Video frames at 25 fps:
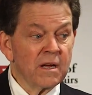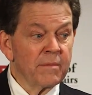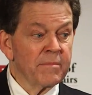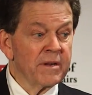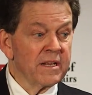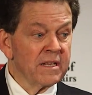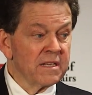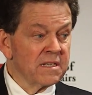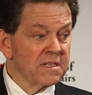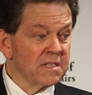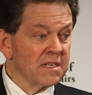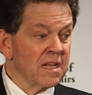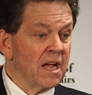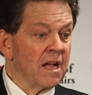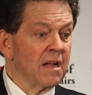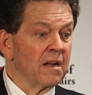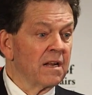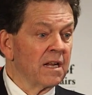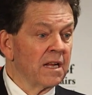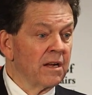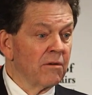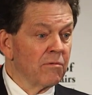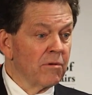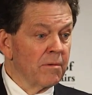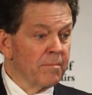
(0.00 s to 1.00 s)
I mean, it's
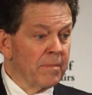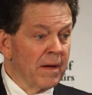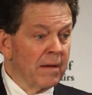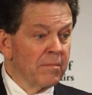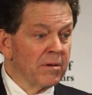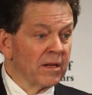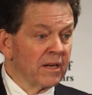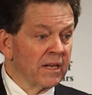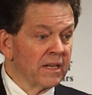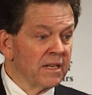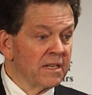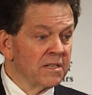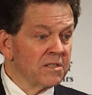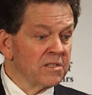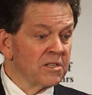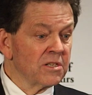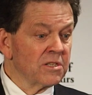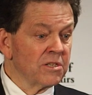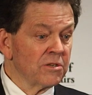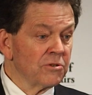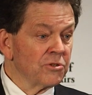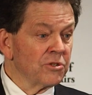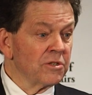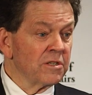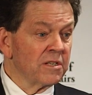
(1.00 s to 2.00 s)
solidly a Republican
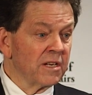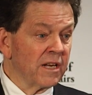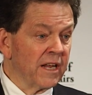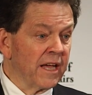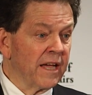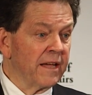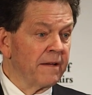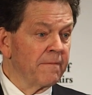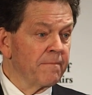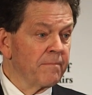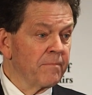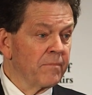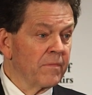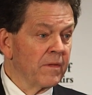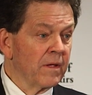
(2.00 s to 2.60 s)
institution today.